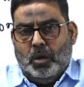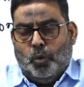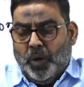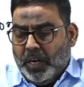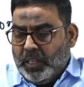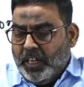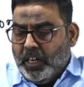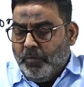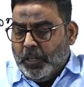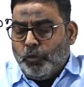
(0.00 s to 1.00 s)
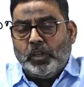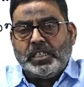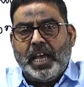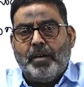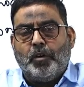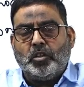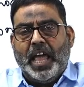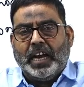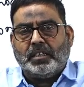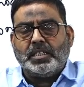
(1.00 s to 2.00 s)
where the individuals have or the
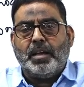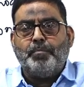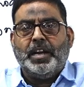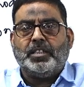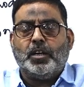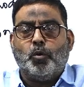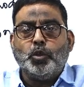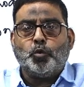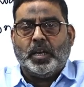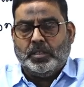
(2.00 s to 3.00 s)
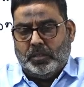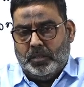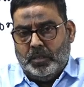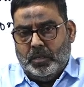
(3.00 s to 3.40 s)
actors have made their own choice.